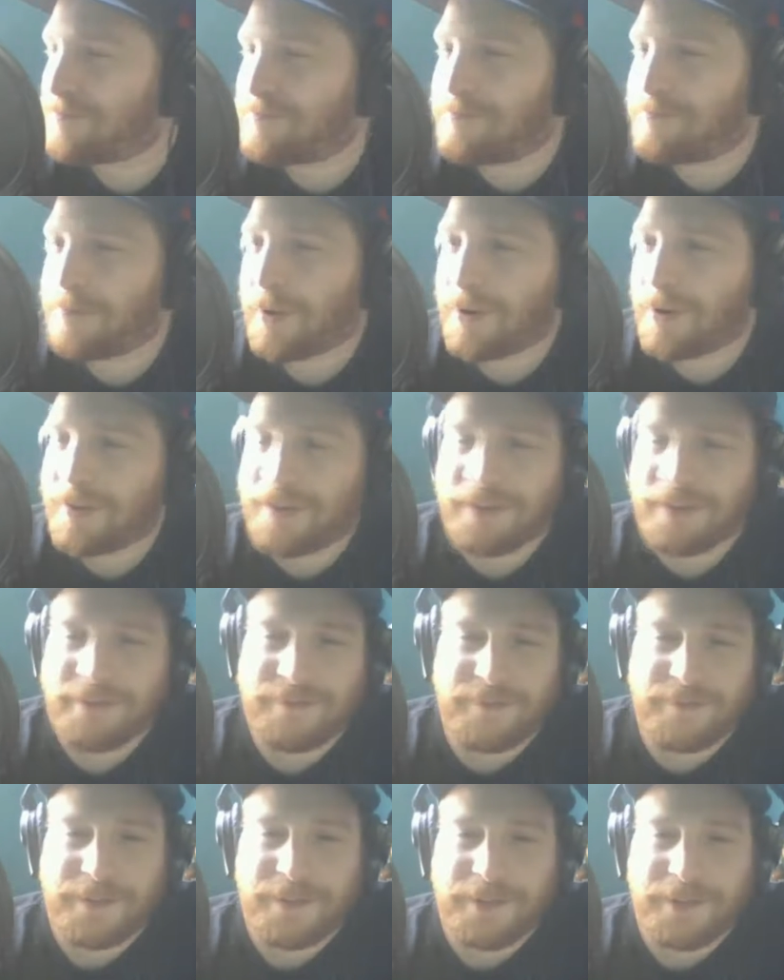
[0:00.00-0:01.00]
birth
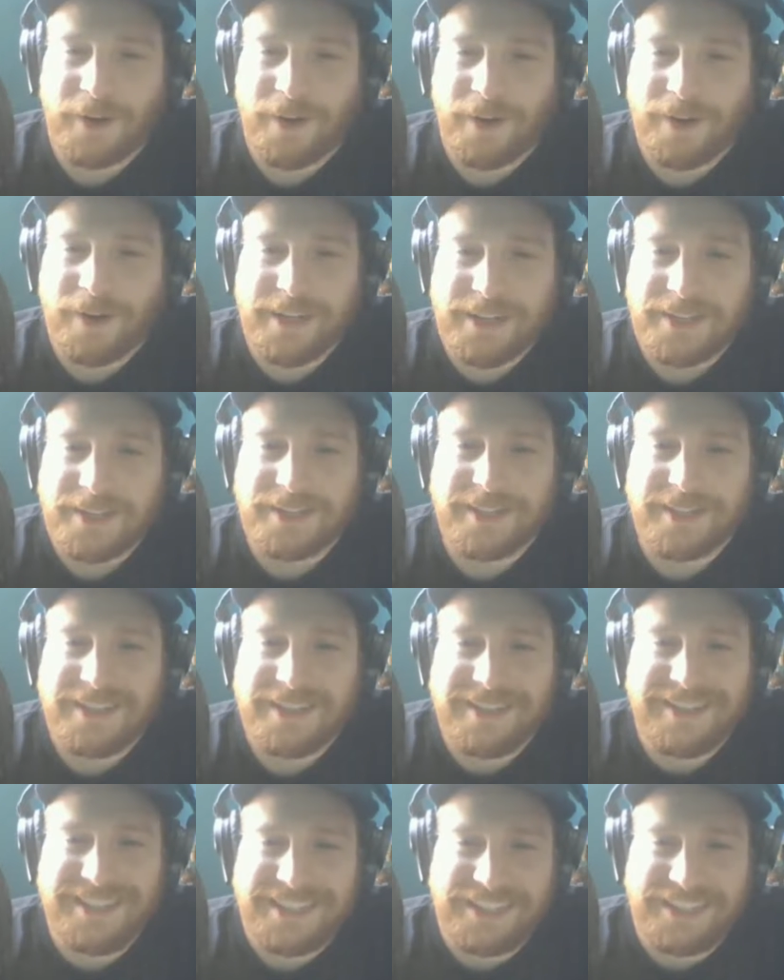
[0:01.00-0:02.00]
of darkness and
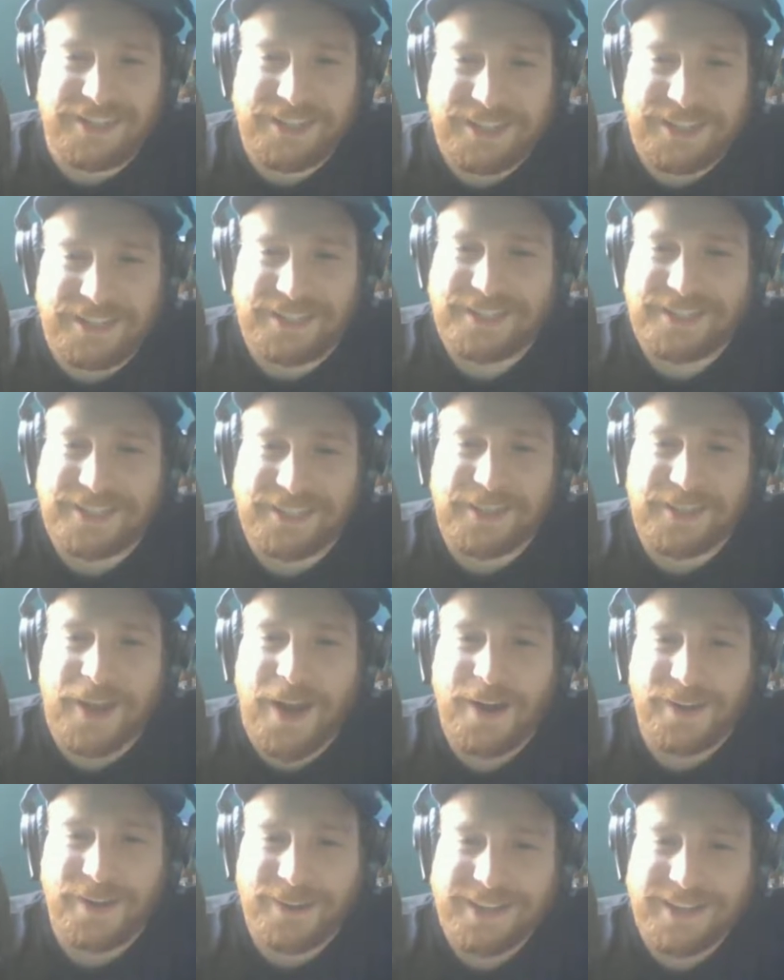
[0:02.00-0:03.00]
just
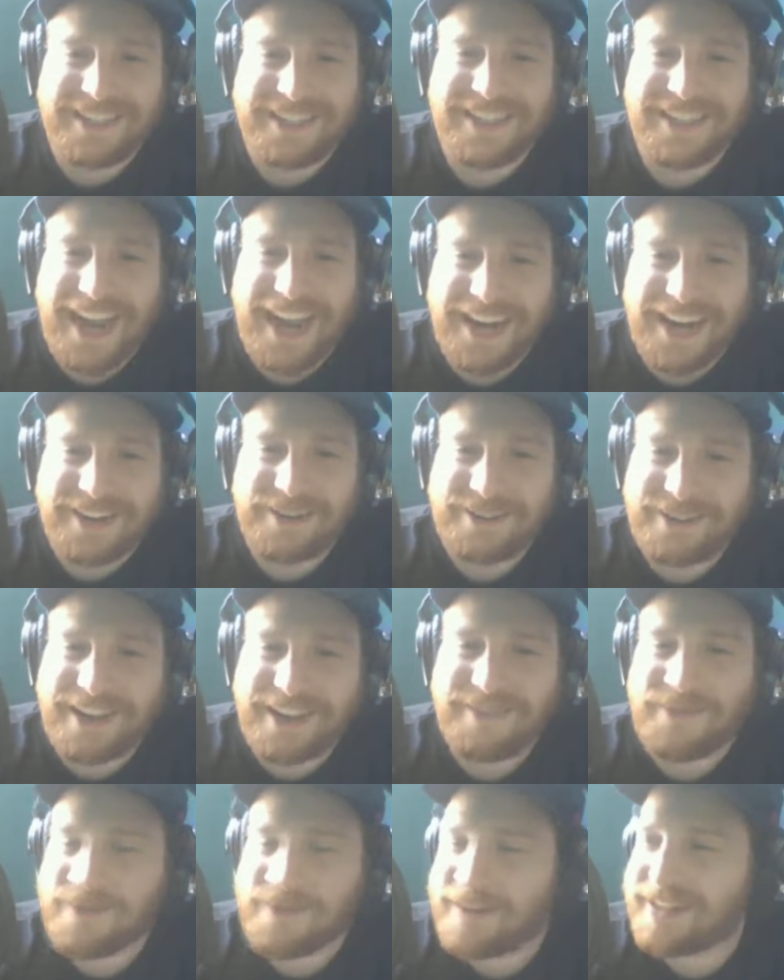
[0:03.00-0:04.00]
slaughter the entire
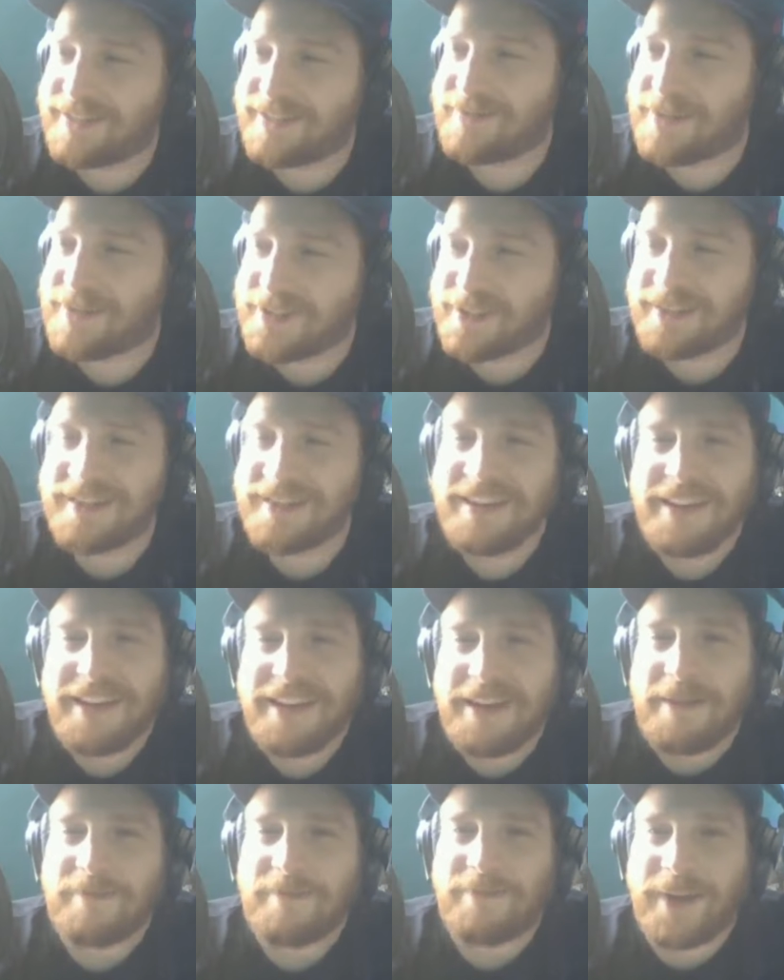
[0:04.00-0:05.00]
heavyweight division.
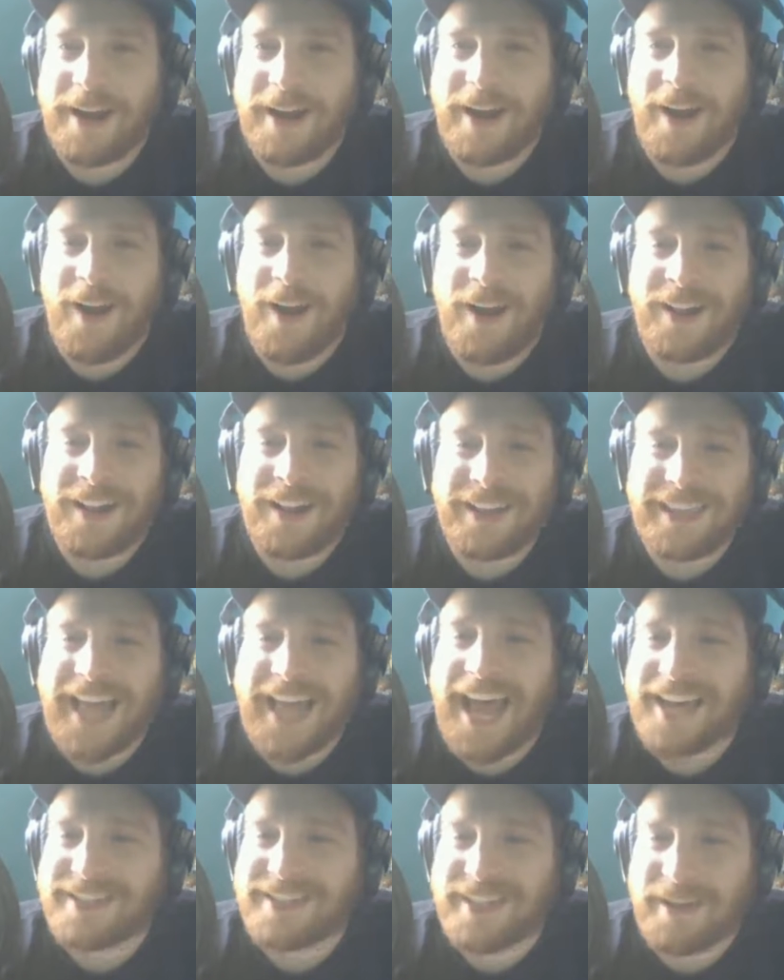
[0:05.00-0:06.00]
But
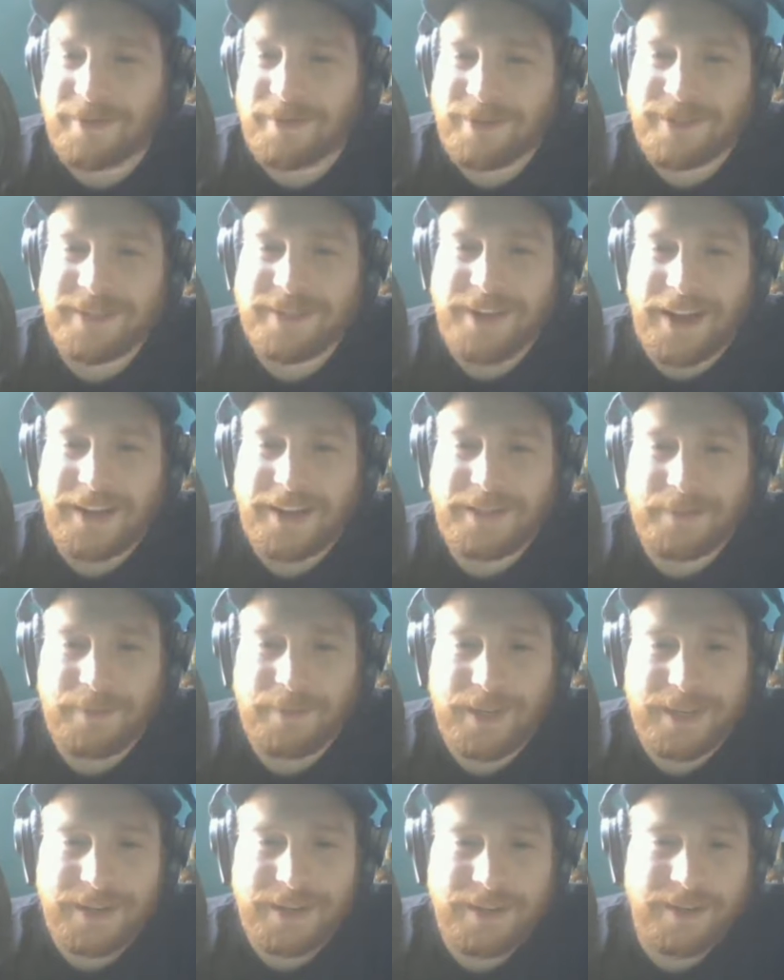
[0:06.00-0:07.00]
alas, that was not to
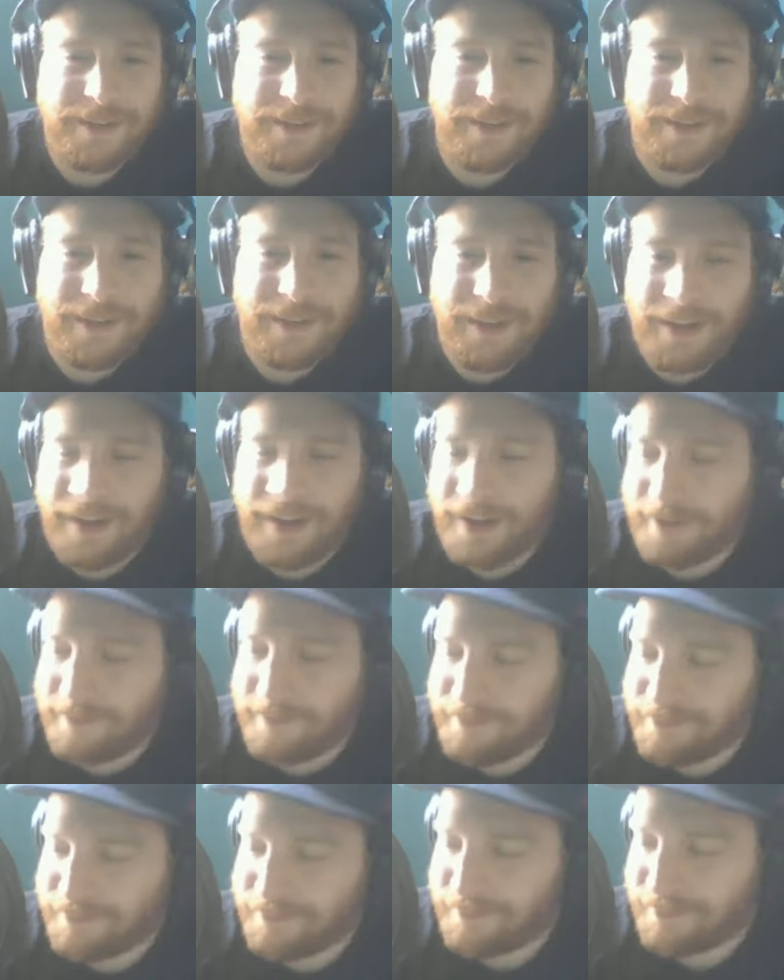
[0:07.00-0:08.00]
be,
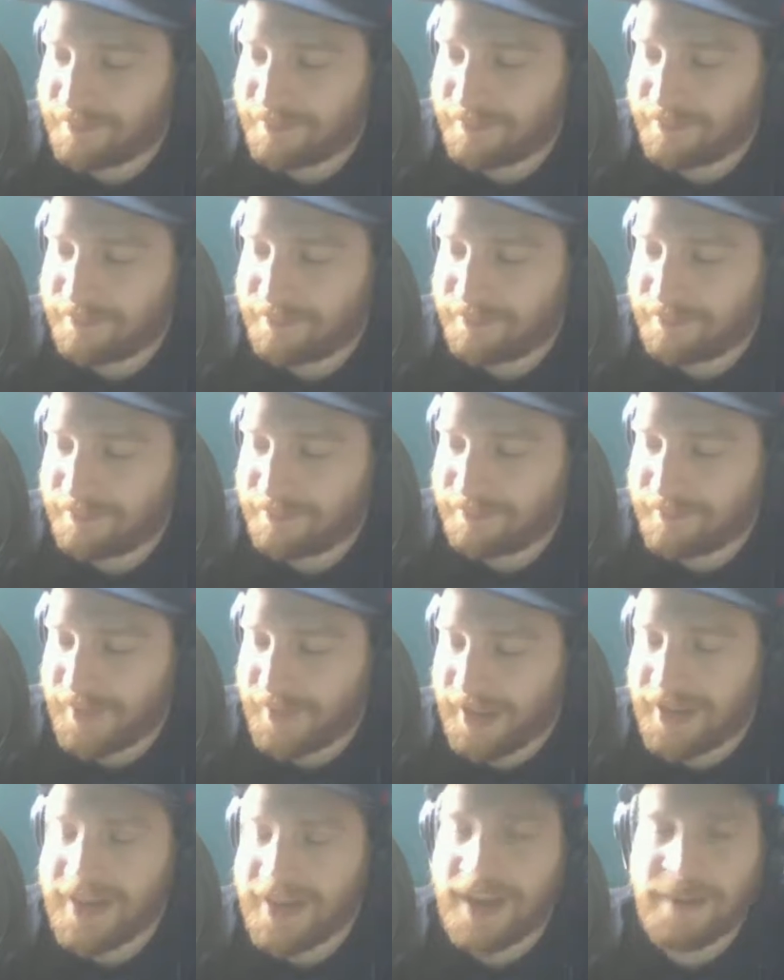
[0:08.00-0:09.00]
and
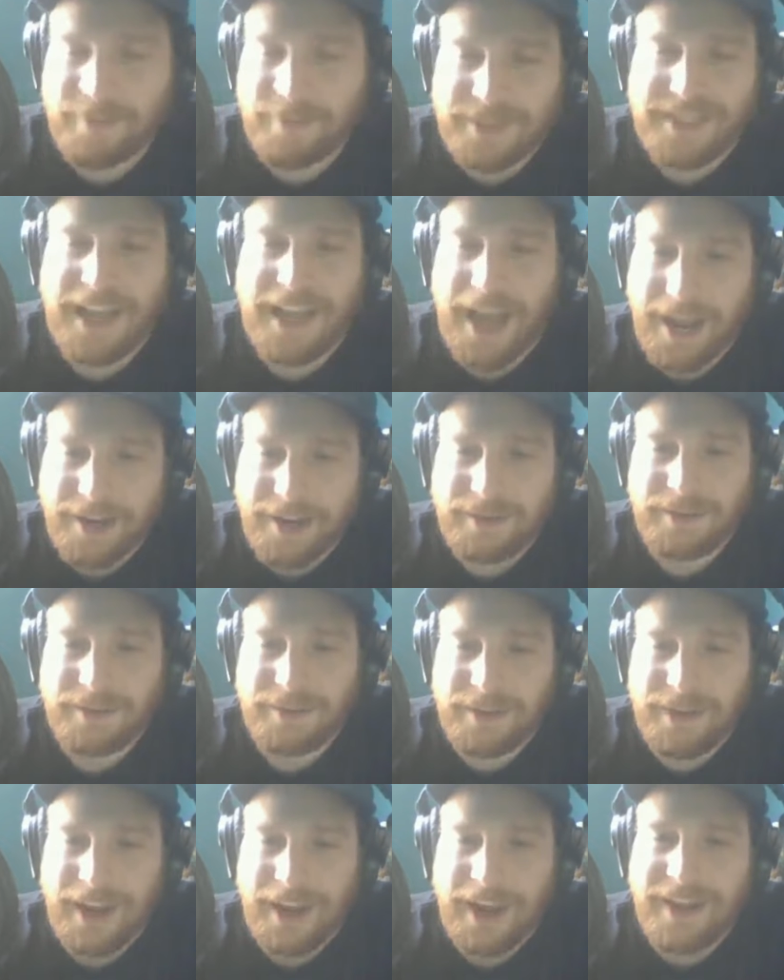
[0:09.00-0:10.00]
I'm sad.
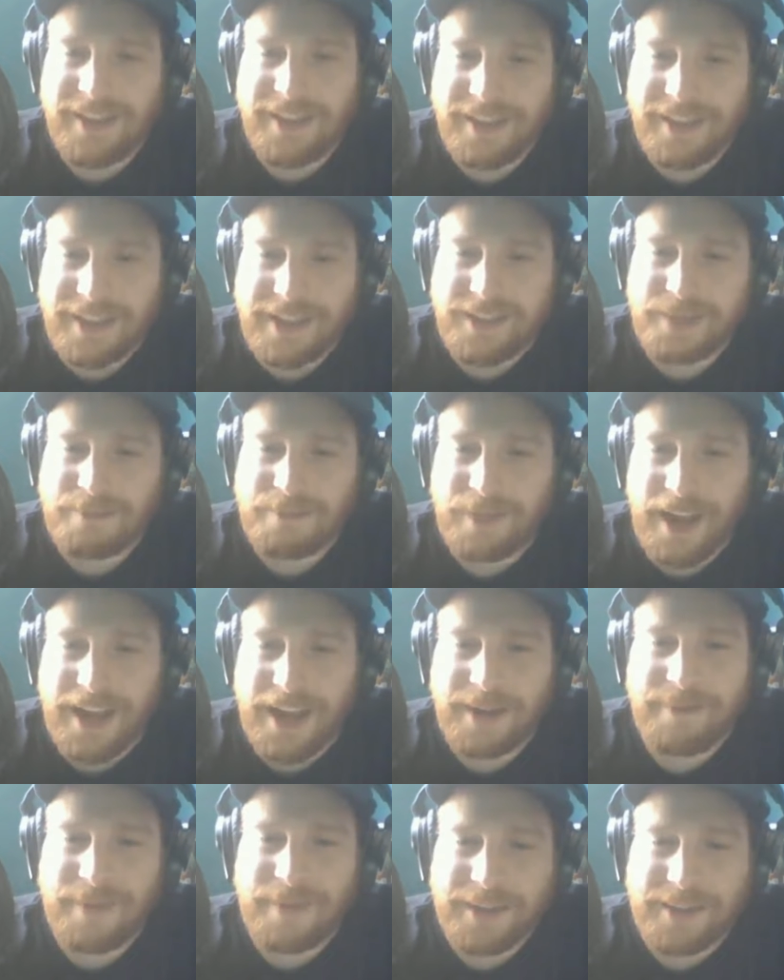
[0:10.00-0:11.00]
Anything else,
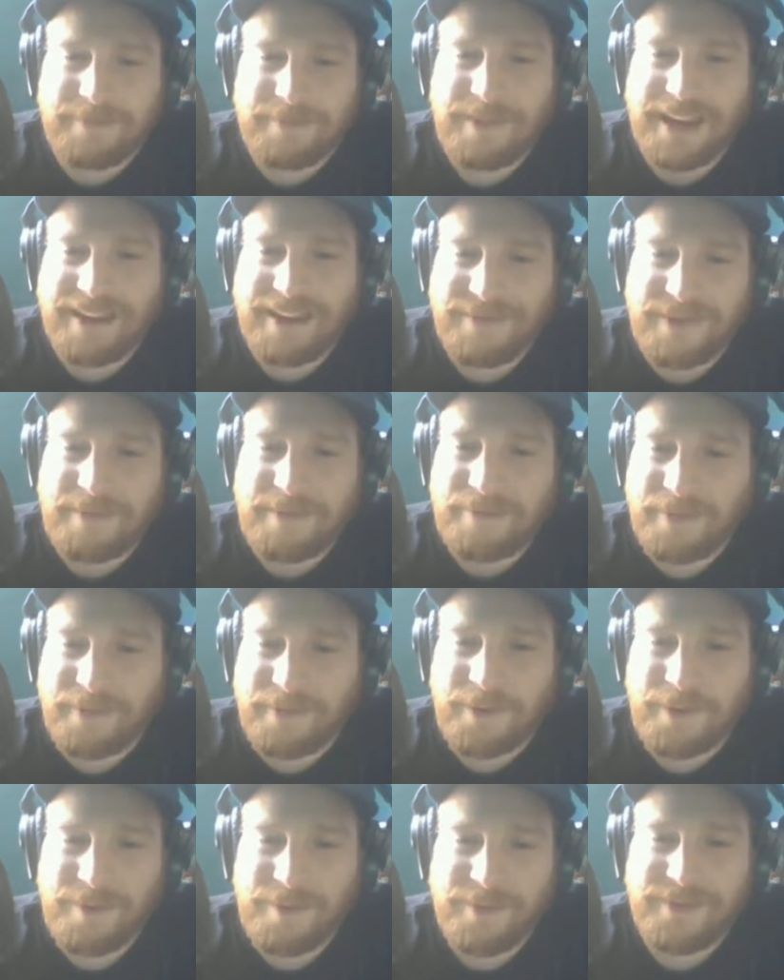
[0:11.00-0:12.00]
Brian, about the main event
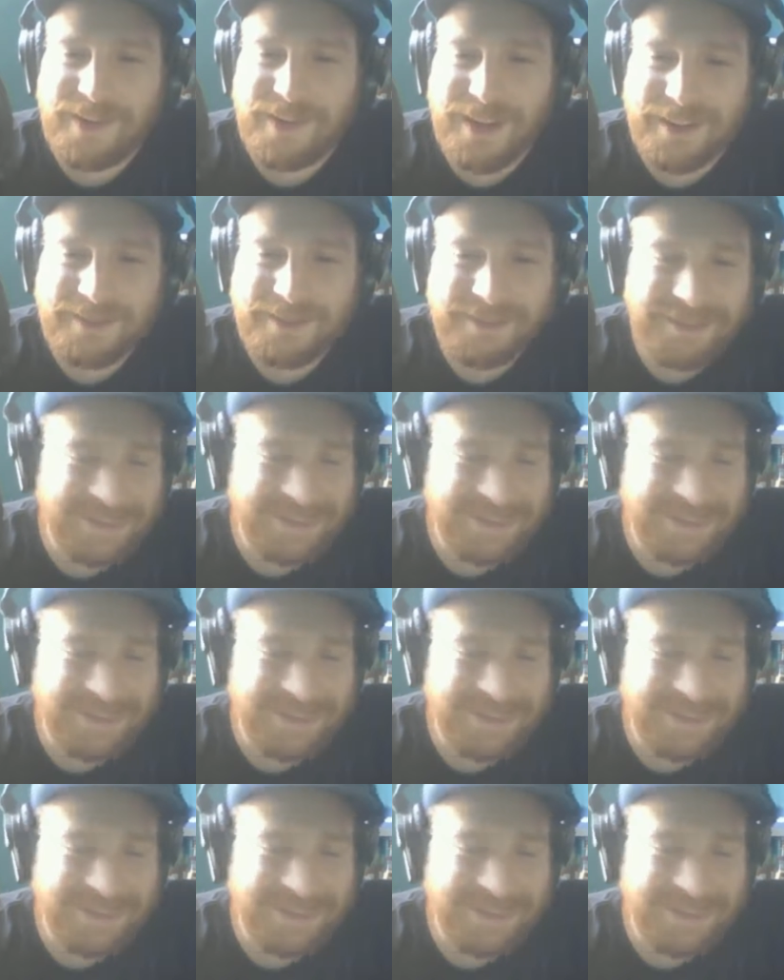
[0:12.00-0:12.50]
before we move on?